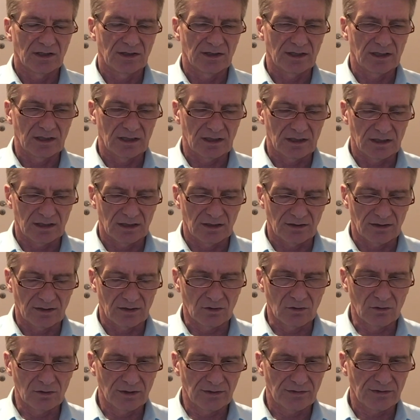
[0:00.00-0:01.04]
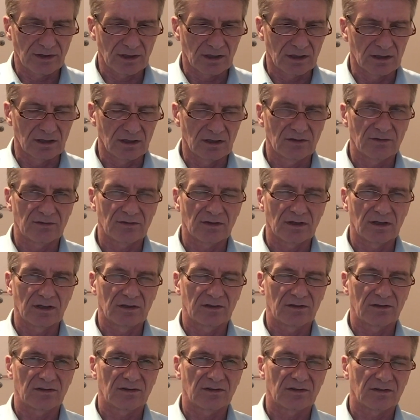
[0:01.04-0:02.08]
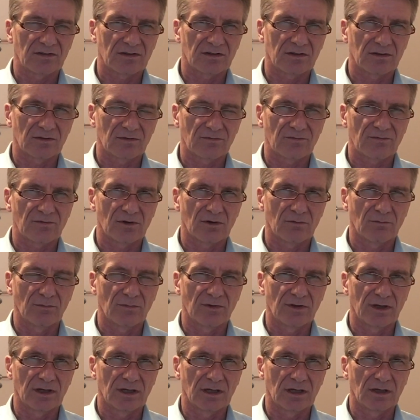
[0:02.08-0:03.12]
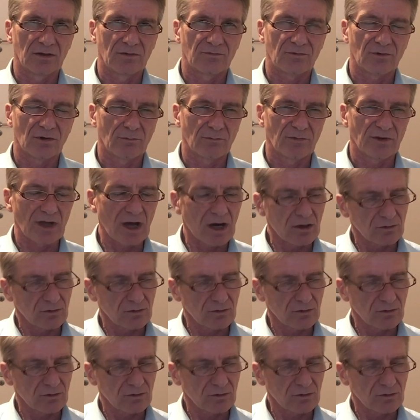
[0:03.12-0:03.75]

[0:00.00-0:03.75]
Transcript: The only thing is, it's from the